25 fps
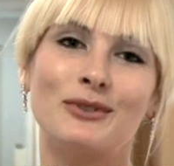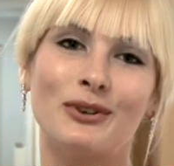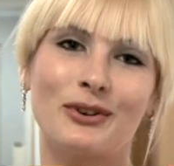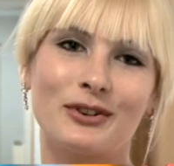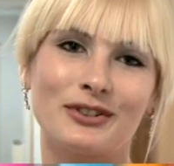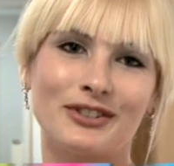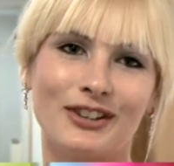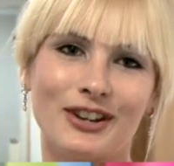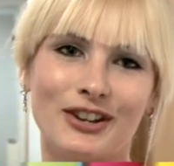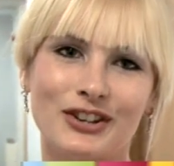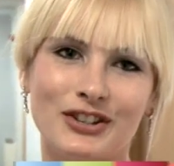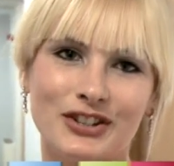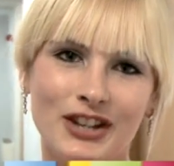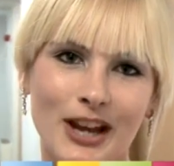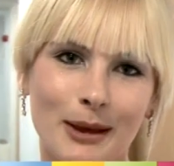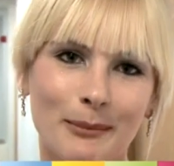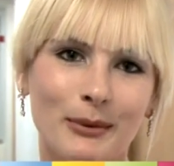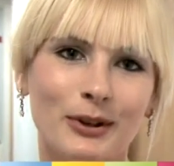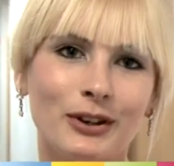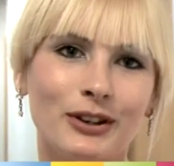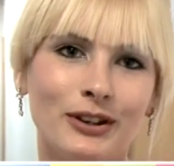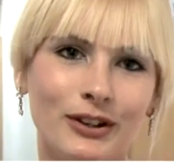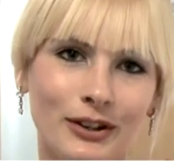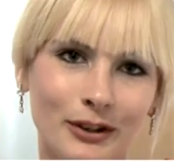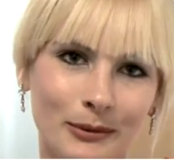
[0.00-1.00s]
Dr. Gemma
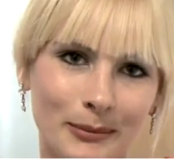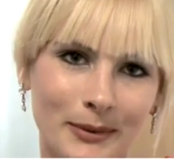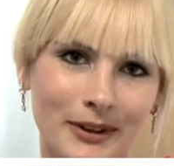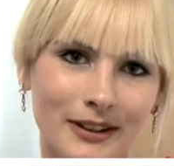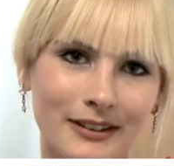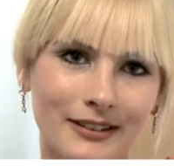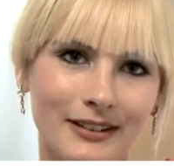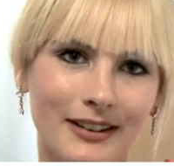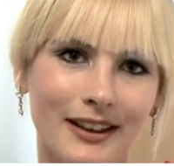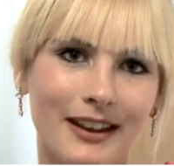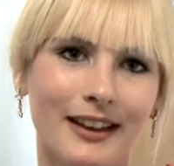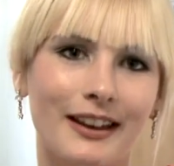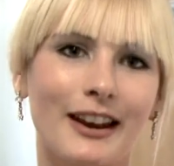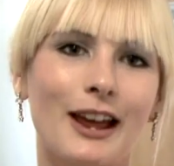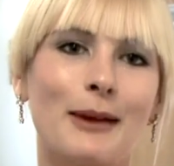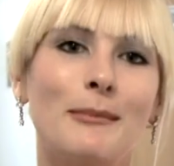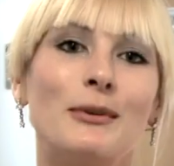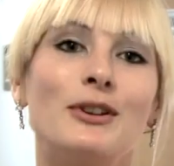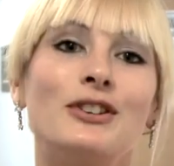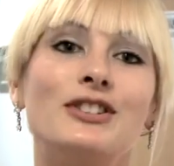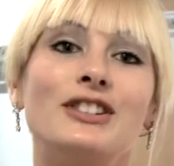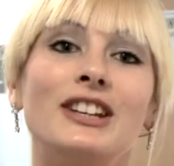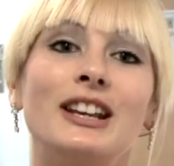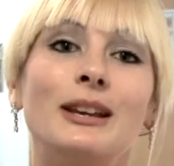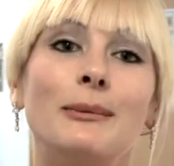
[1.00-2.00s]
Newman and I'm a
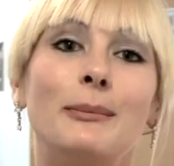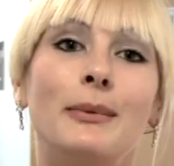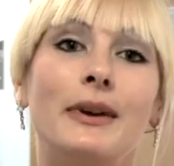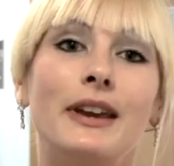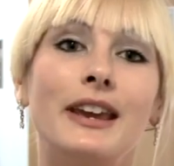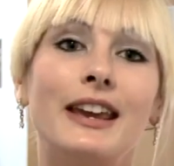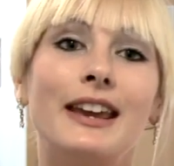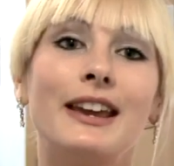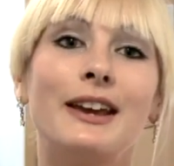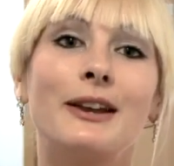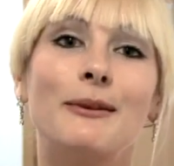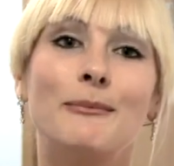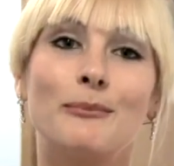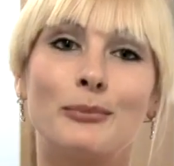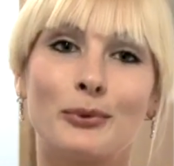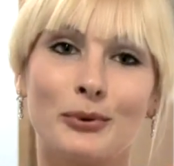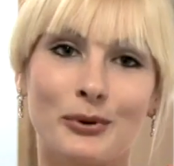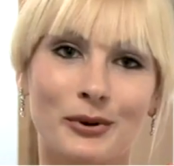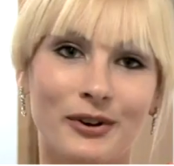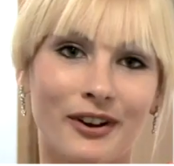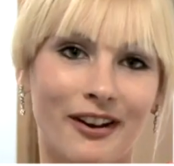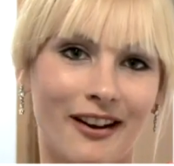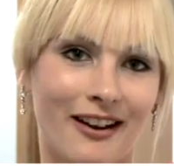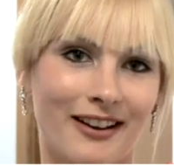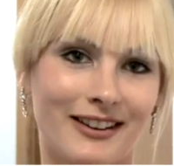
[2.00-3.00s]
GP and
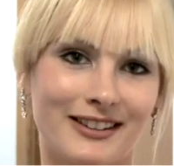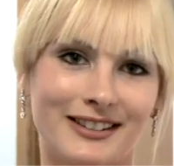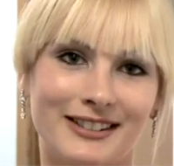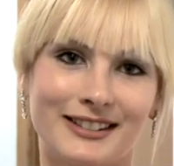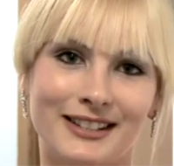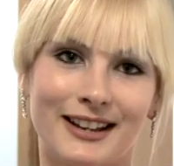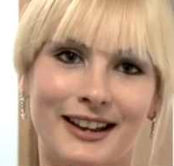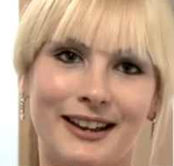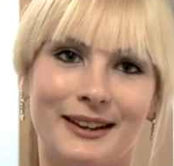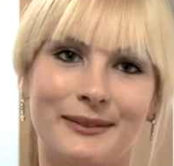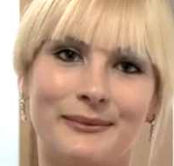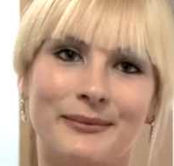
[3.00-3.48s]
broadcaster,